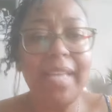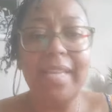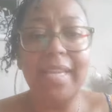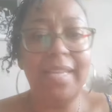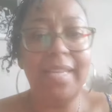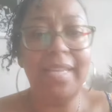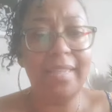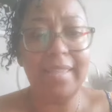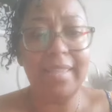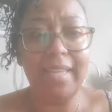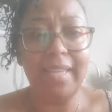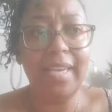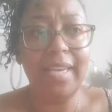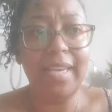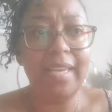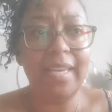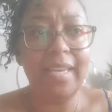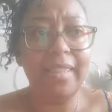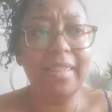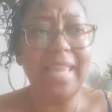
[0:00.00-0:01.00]

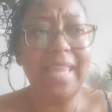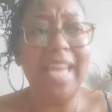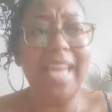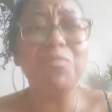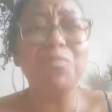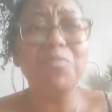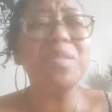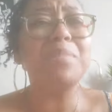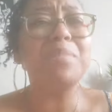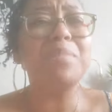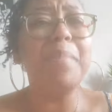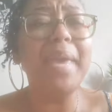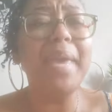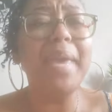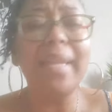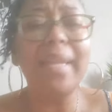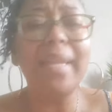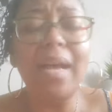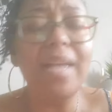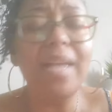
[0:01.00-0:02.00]
anything that it was
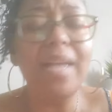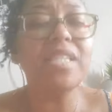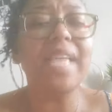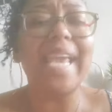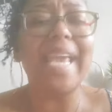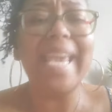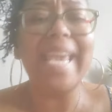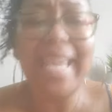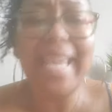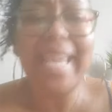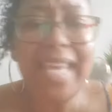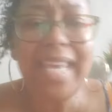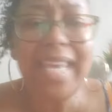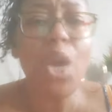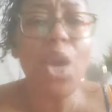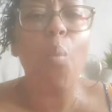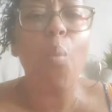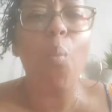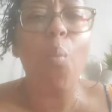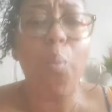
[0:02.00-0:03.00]
meant us any
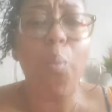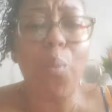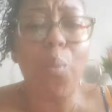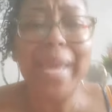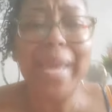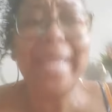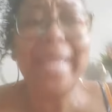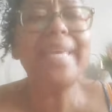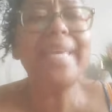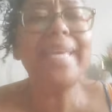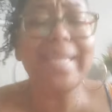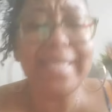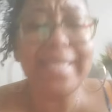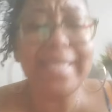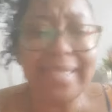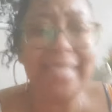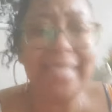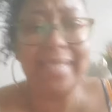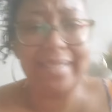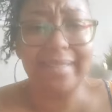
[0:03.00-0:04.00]

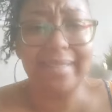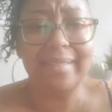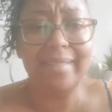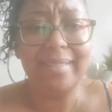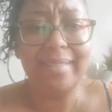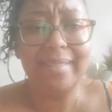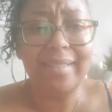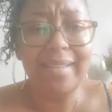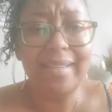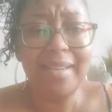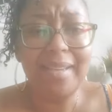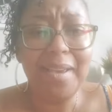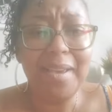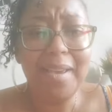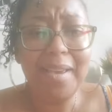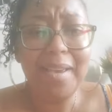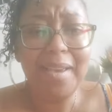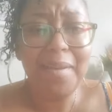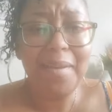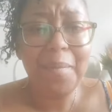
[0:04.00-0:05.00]
good.
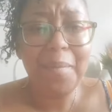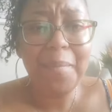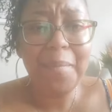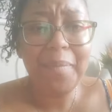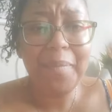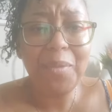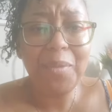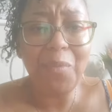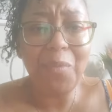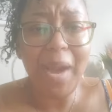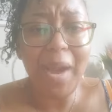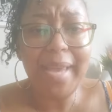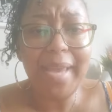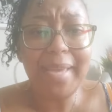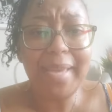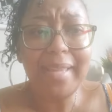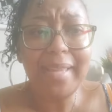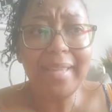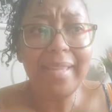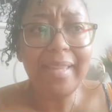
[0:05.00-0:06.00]

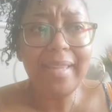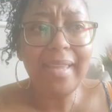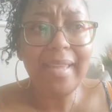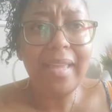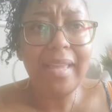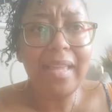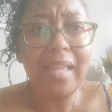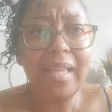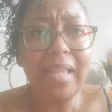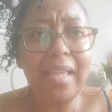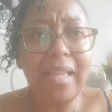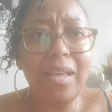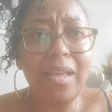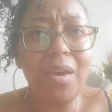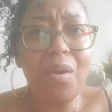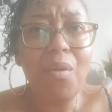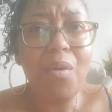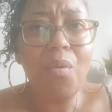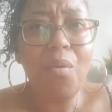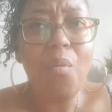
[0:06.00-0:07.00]
Right?
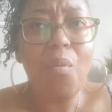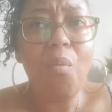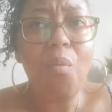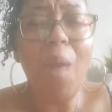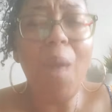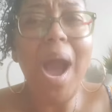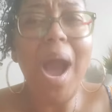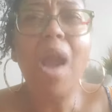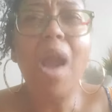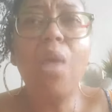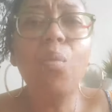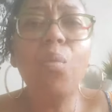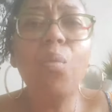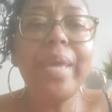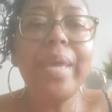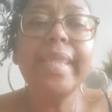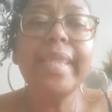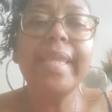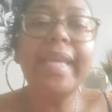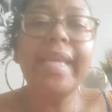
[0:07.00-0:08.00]
Why aren't
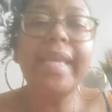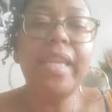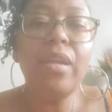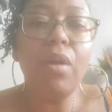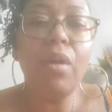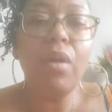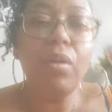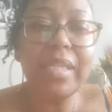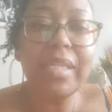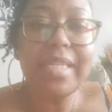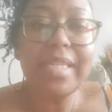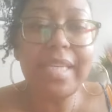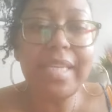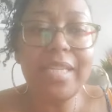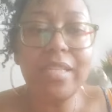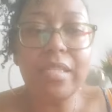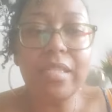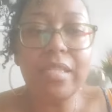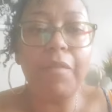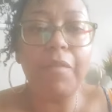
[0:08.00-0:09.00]
we leaning on the
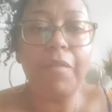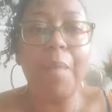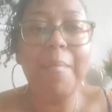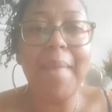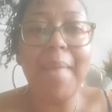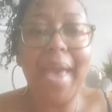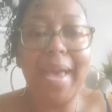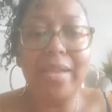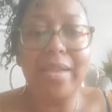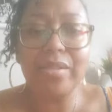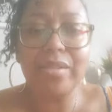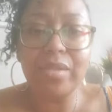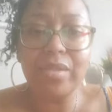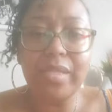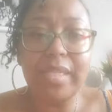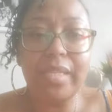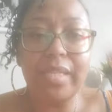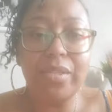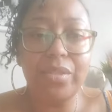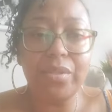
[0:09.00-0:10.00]
teachers of our master
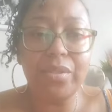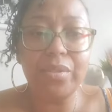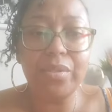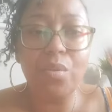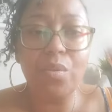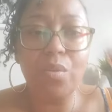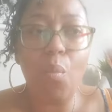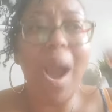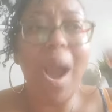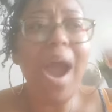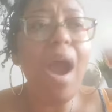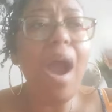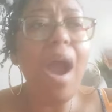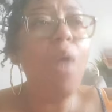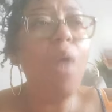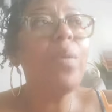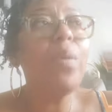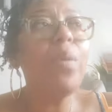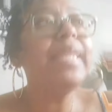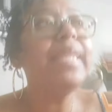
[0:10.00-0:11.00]
teachers? Why
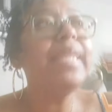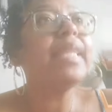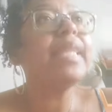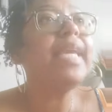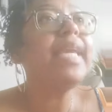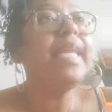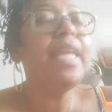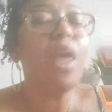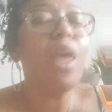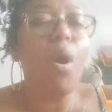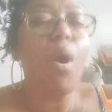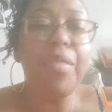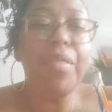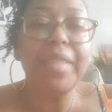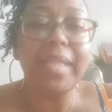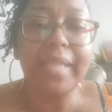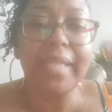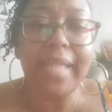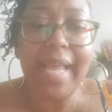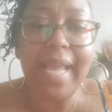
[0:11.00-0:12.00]
aren't we leaning on
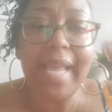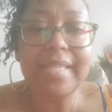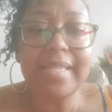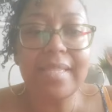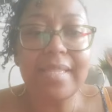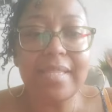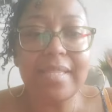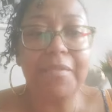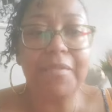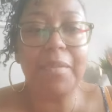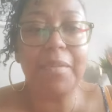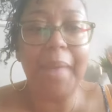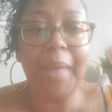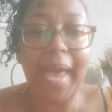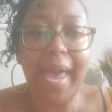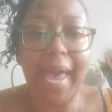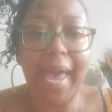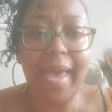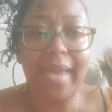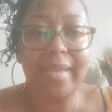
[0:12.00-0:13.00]
the lessons of the
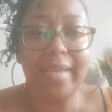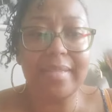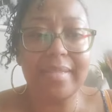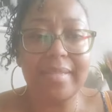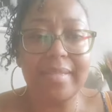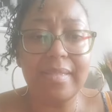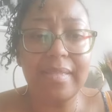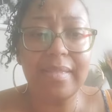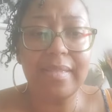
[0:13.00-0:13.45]
past?